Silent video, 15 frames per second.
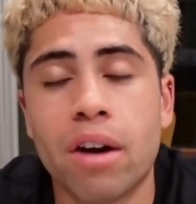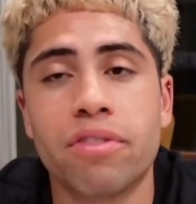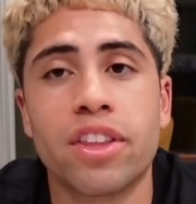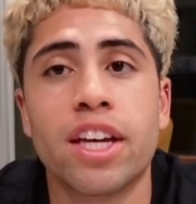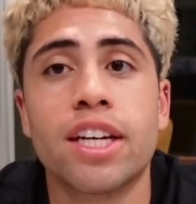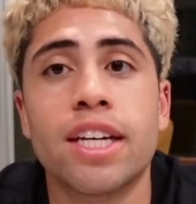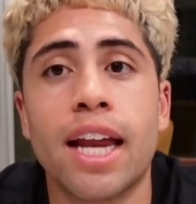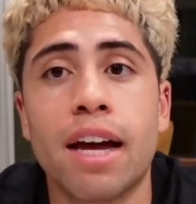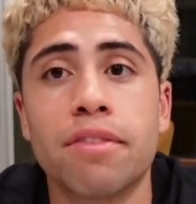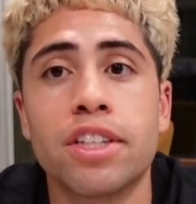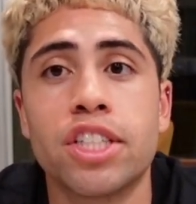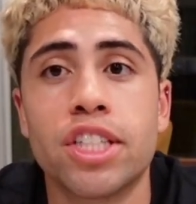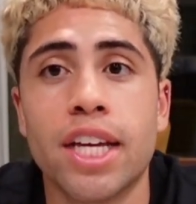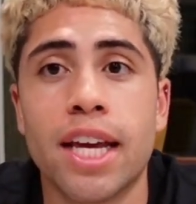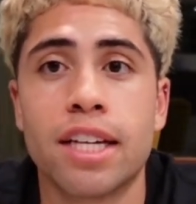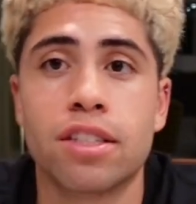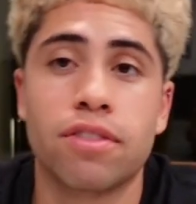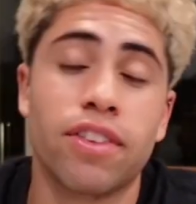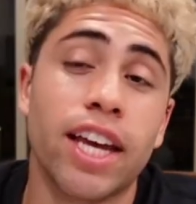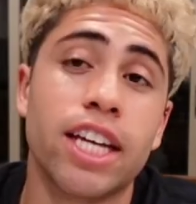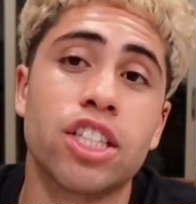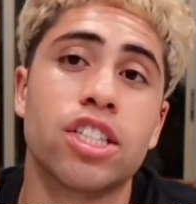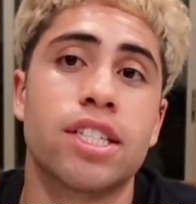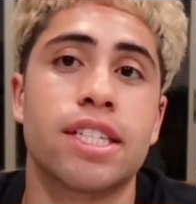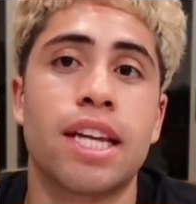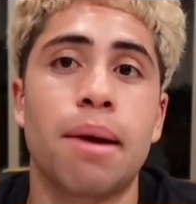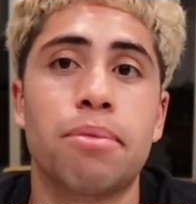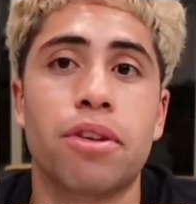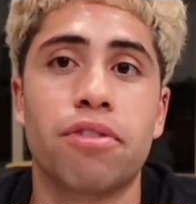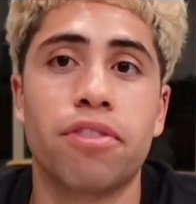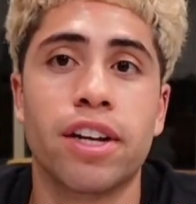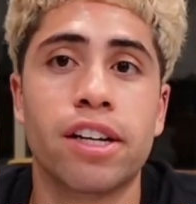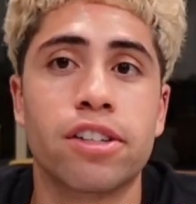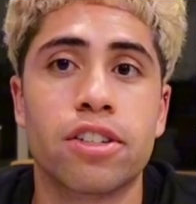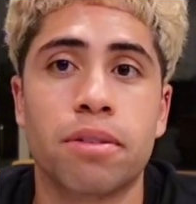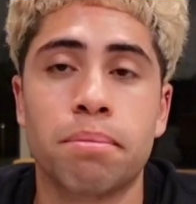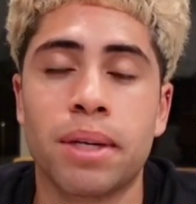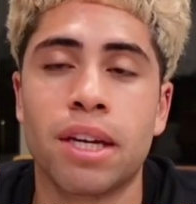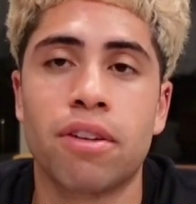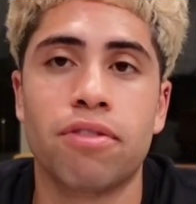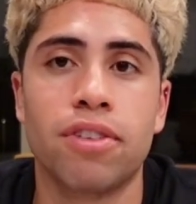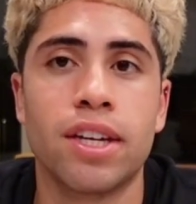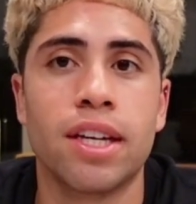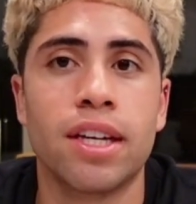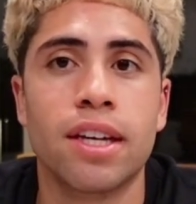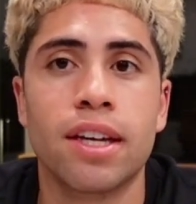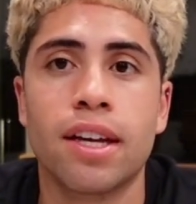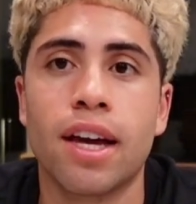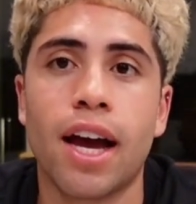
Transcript: if they could have the chance, if they could just snap their fingers on being fit,